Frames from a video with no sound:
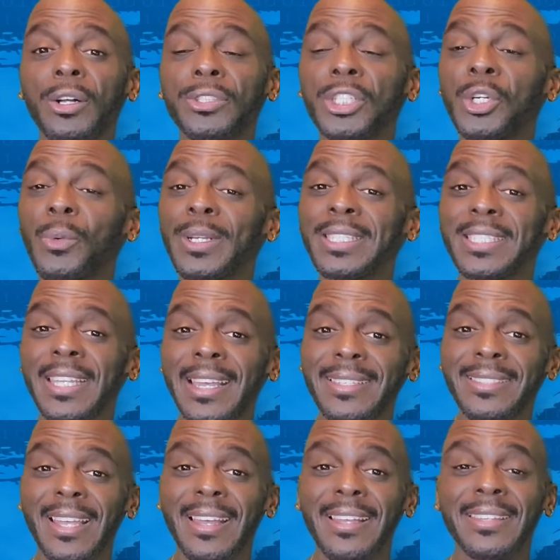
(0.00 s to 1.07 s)

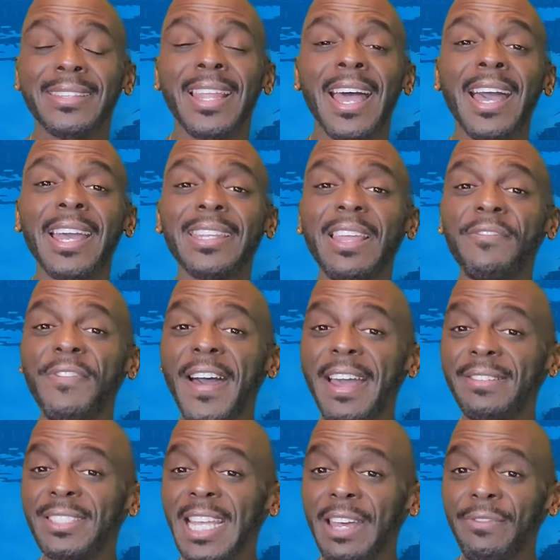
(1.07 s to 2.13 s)

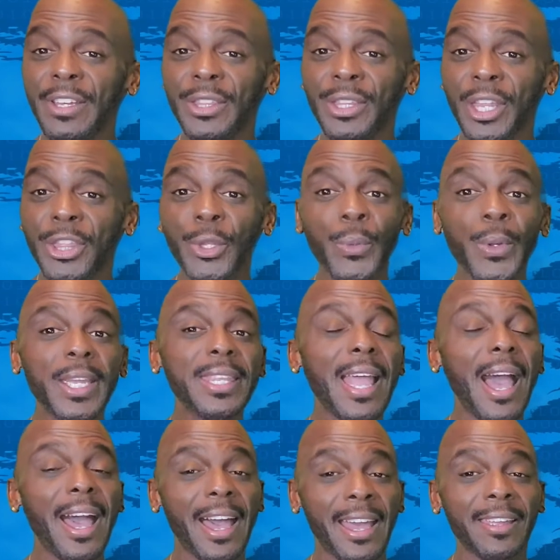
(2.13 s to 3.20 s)

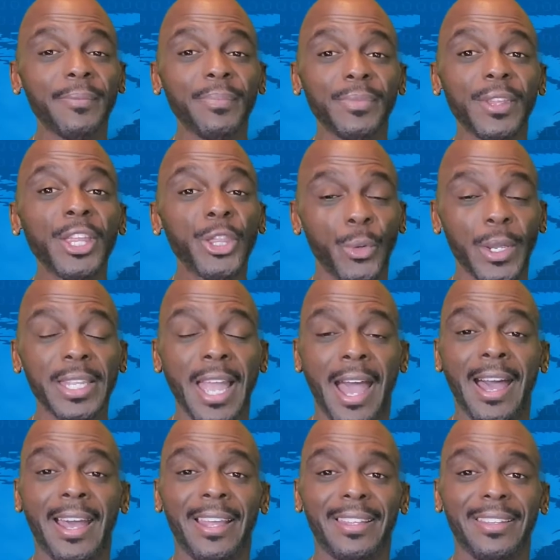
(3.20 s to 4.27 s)
216-957-3939.